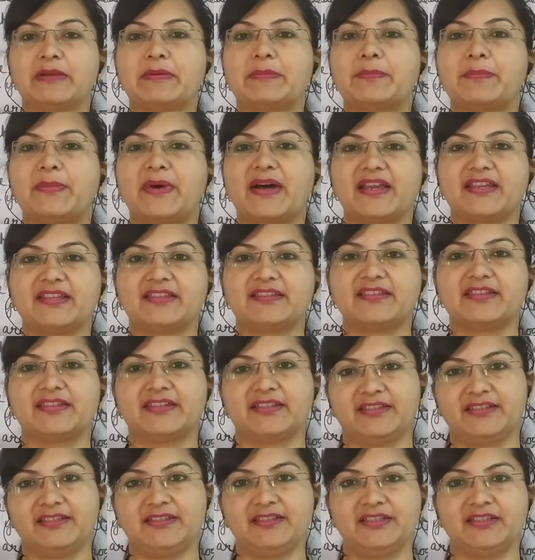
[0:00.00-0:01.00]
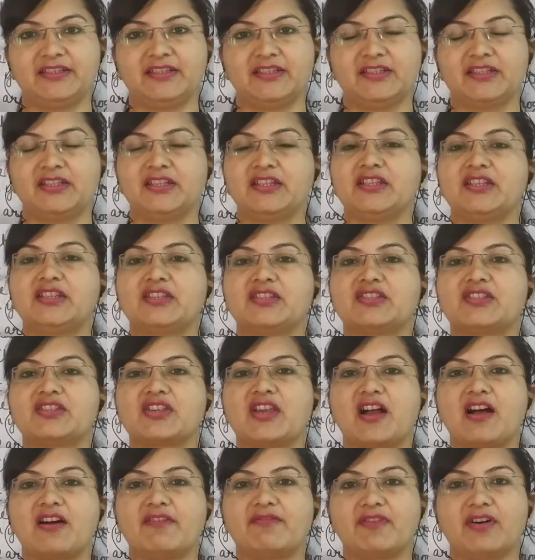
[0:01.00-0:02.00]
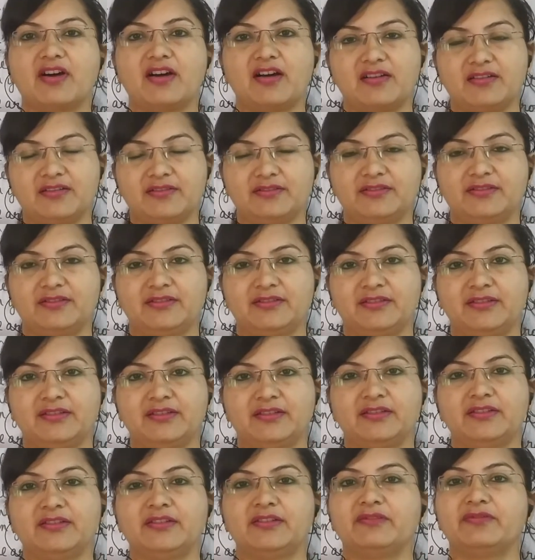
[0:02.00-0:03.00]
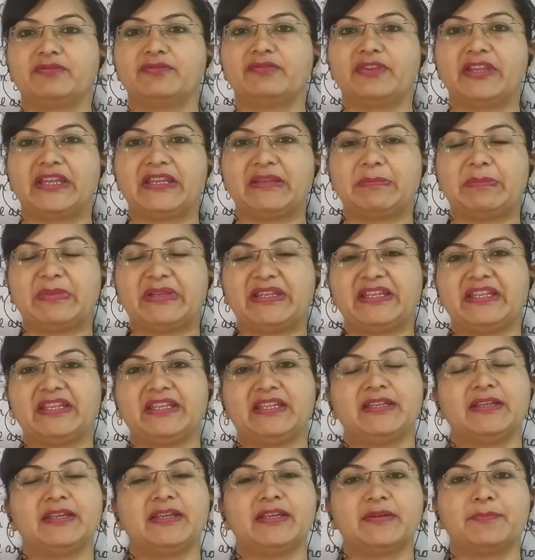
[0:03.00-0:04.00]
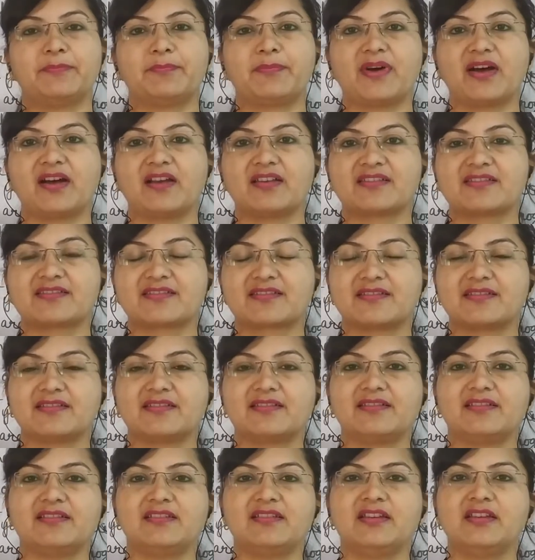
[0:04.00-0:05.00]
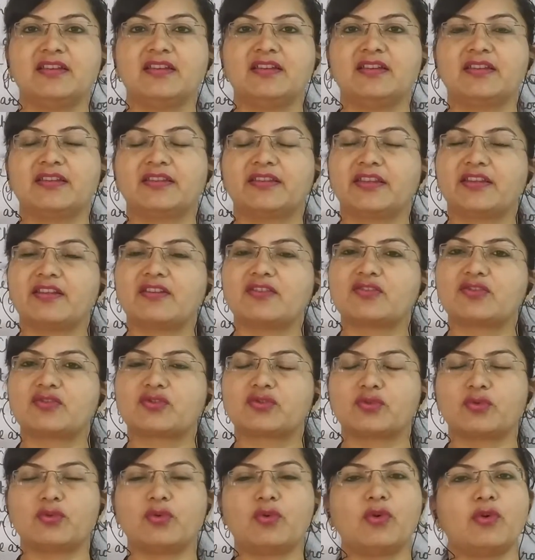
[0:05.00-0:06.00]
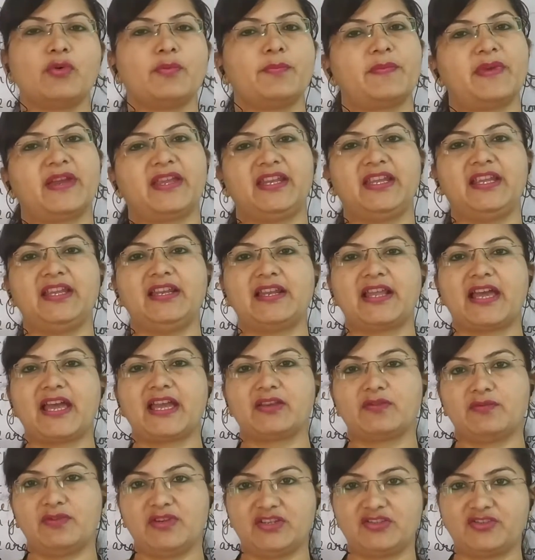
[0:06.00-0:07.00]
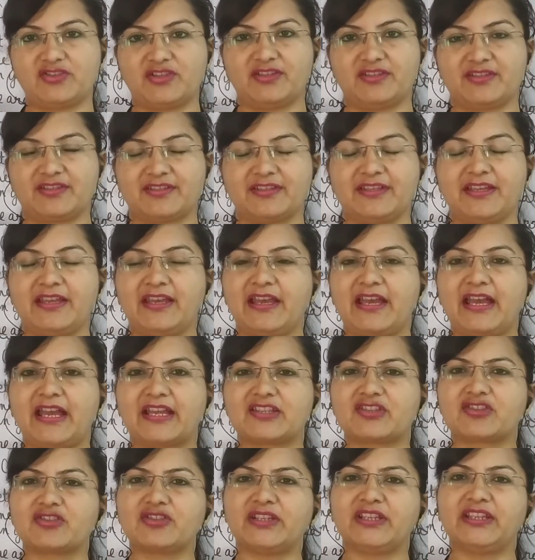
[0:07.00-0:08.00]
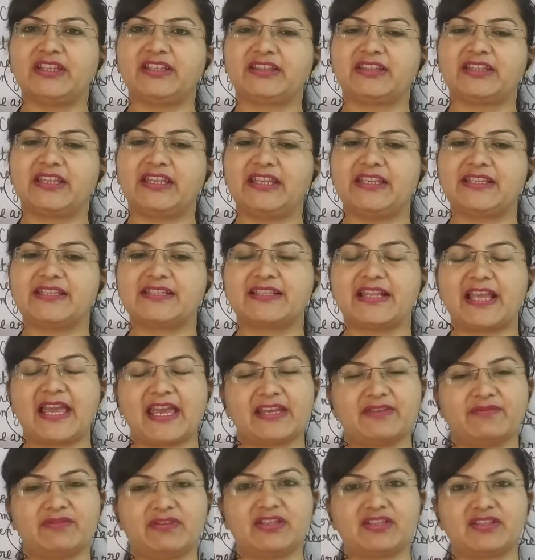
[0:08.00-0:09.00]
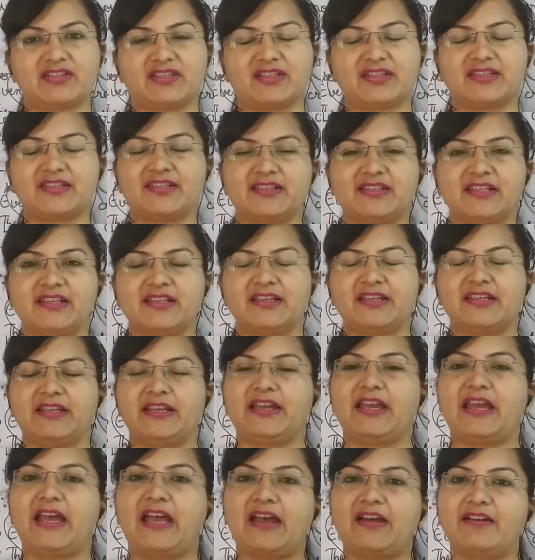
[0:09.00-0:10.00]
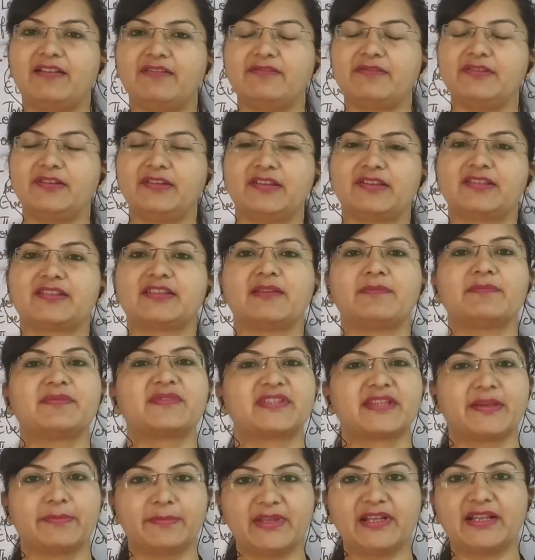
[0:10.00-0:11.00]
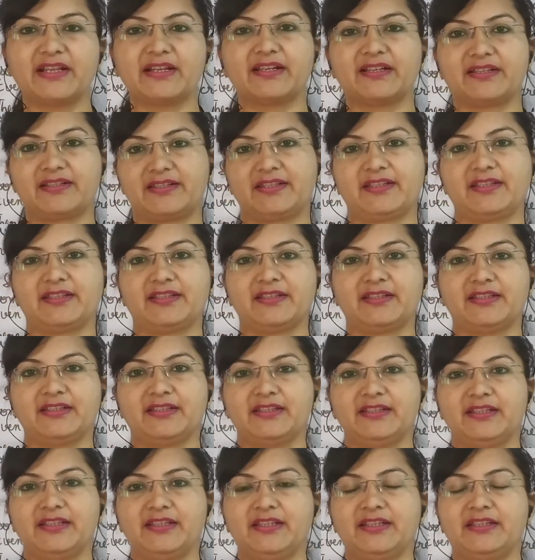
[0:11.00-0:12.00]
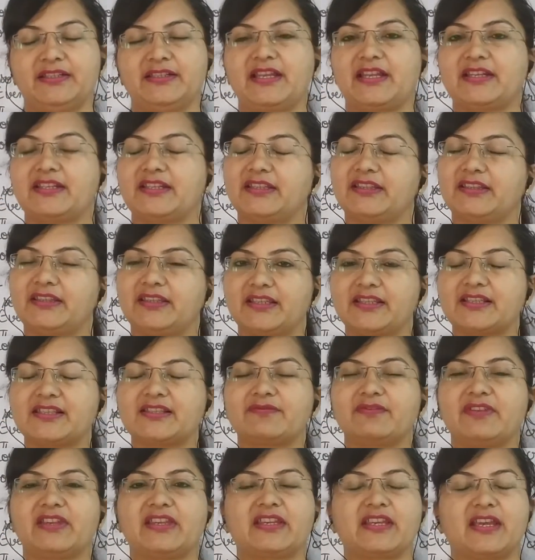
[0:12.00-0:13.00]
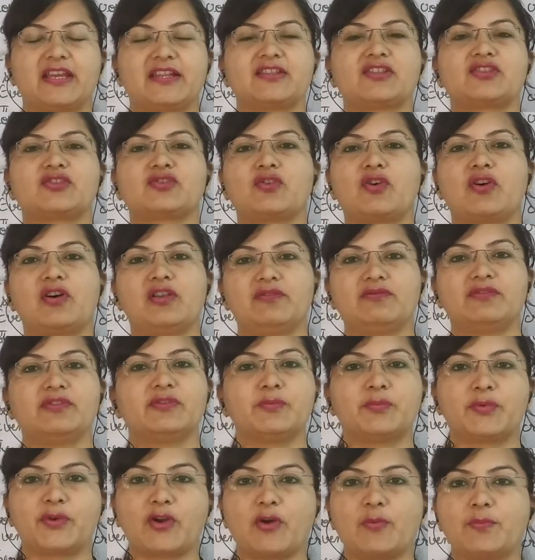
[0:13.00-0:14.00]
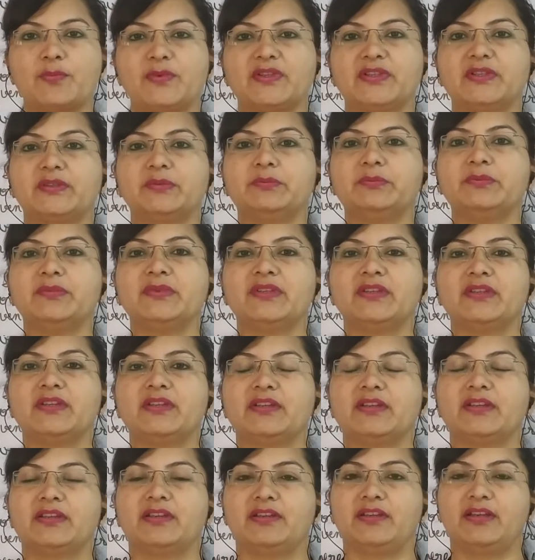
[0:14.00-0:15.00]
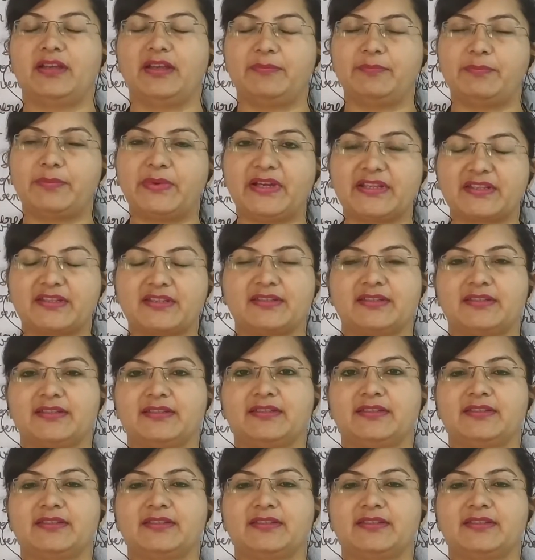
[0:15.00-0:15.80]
Python, Java, VB, Pascal. There are so many languages. Actually these languages have some similarity that in this we can solve a problem, but